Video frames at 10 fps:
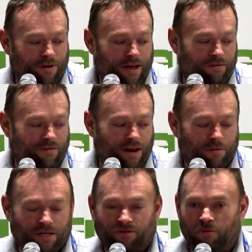If
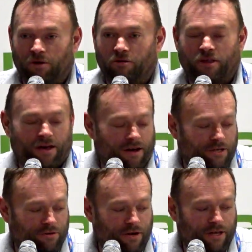anybody's familiar with that
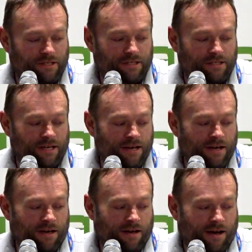country, this is
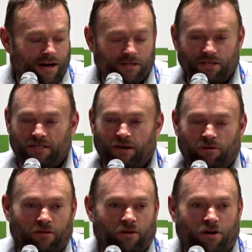just
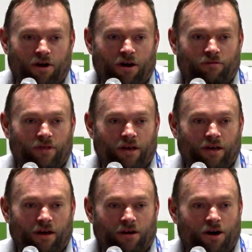south of
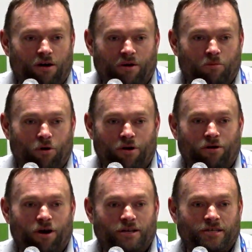the Carway border
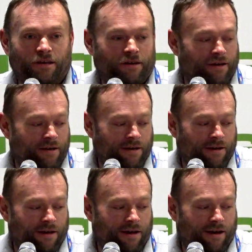crossing,
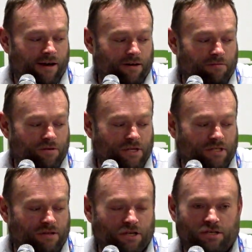
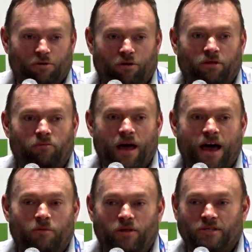just north of
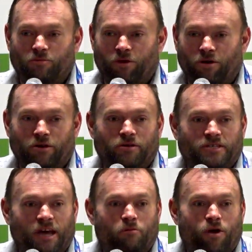Babb. This is where they're doing
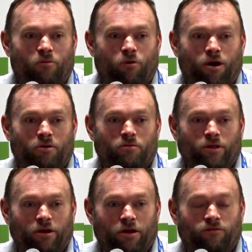site prep work,
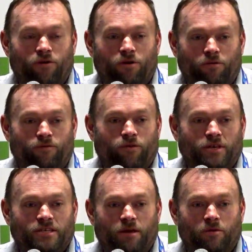clearing for
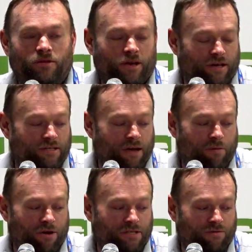the St.
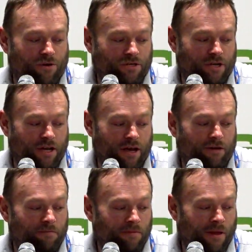Mary's Diversion Canal.